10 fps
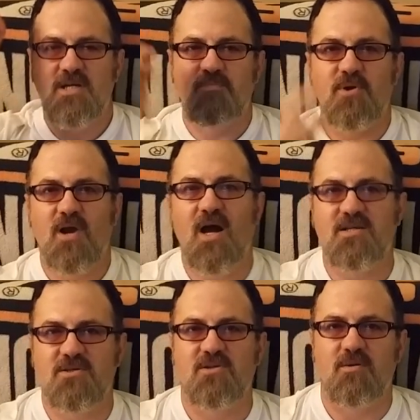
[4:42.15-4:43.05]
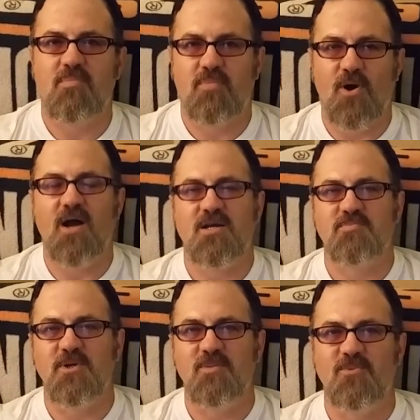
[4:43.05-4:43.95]
Keep your eyes on the prize,
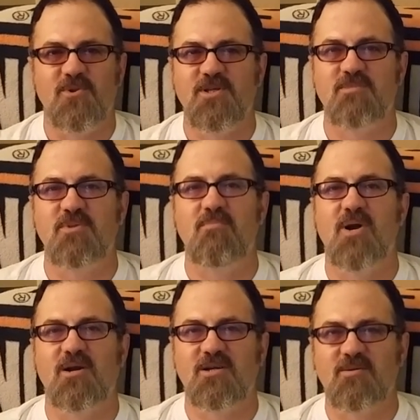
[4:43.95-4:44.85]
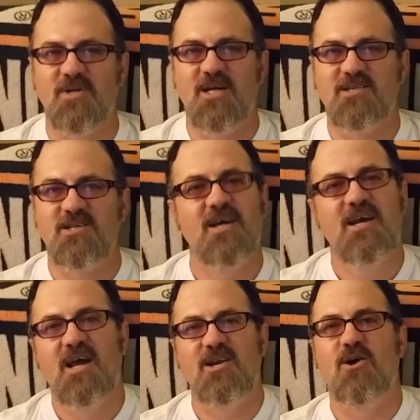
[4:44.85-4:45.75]
people. This has been Barry coming at you.
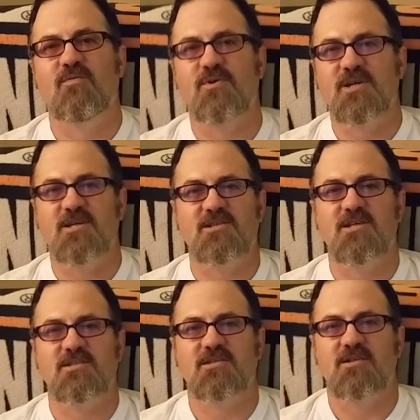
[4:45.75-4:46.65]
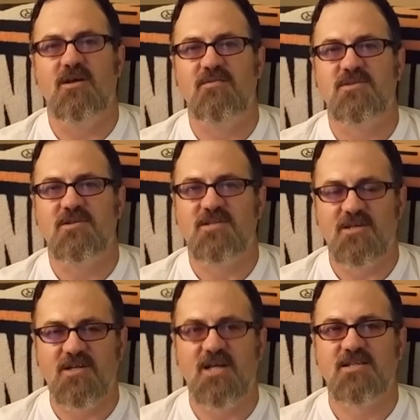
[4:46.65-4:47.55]
And don't forget, Jesus loves you.
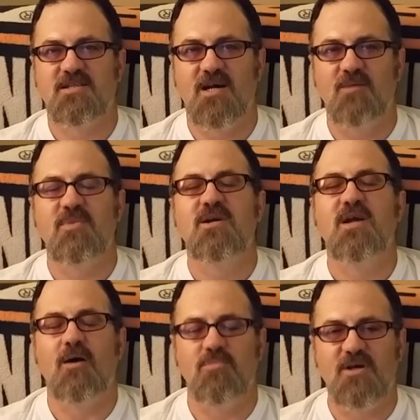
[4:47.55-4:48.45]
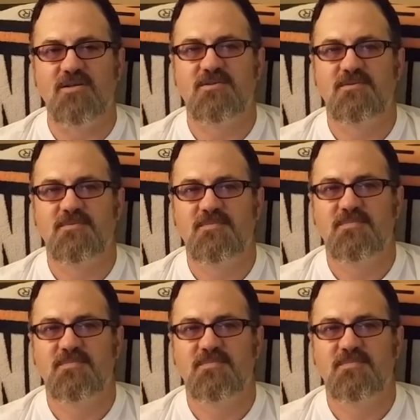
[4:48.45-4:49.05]
Till next time, God bless.